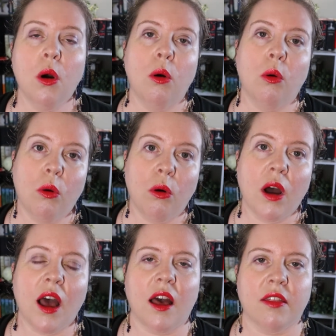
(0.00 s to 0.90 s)
or
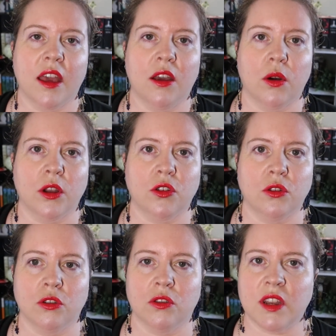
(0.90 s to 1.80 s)
are they going
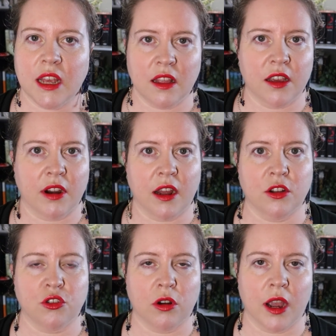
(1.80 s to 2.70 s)
to stand their ground
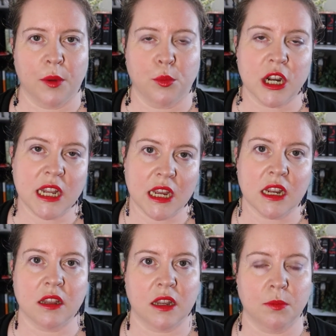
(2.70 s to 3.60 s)
and try and
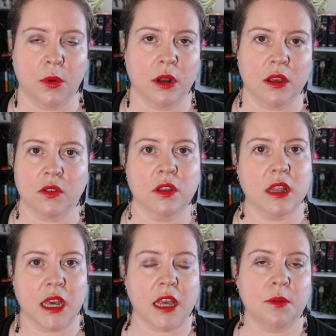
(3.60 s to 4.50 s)
protect the dead bodies so that
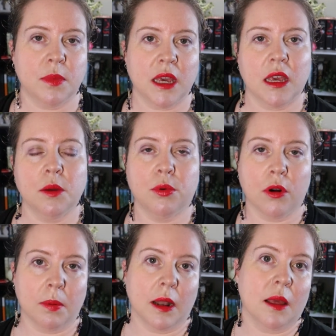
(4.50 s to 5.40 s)
they can be
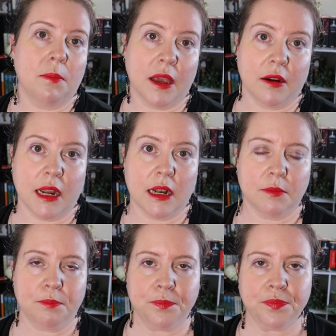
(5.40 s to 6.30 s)
properly buried.
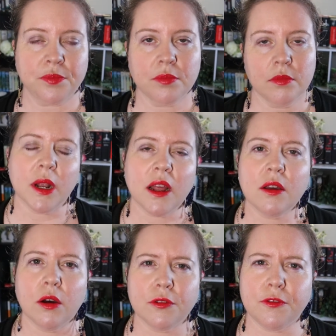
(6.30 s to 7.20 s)
When I
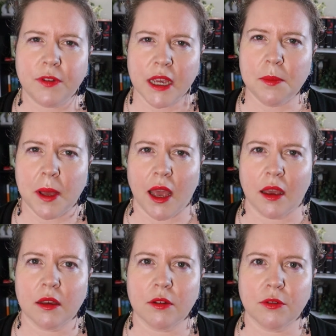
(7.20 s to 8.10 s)
got
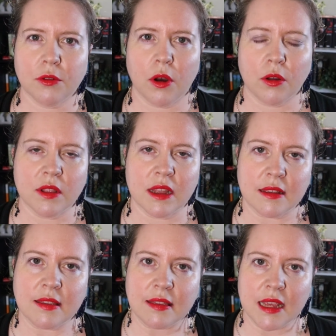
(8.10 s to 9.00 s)
feedback on
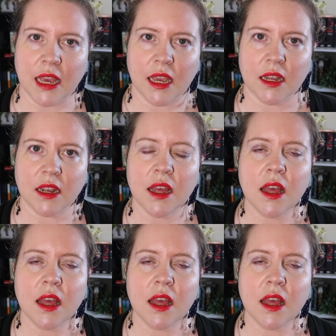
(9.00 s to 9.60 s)
this scene,